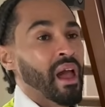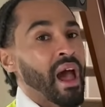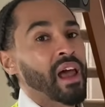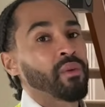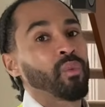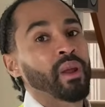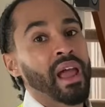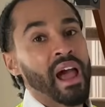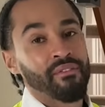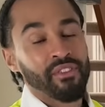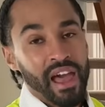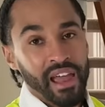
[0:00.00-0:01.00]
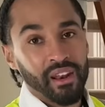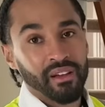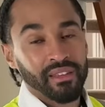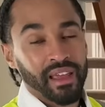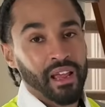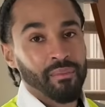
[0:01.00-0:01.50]
And we have that in our
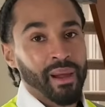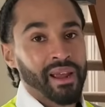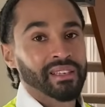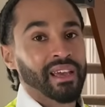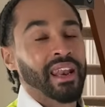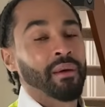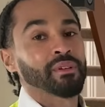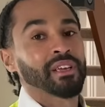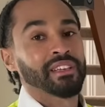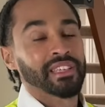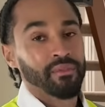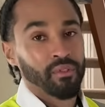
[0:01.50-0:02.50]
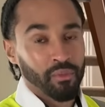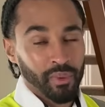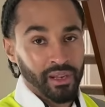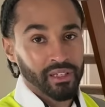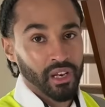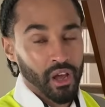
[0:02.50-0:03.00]
database and that will tell us everything we
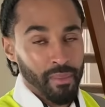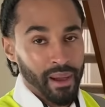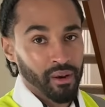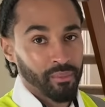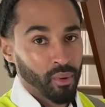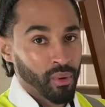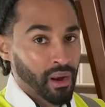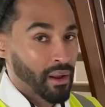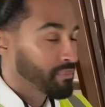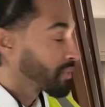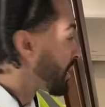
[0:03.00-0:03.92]
need to know about the boiler.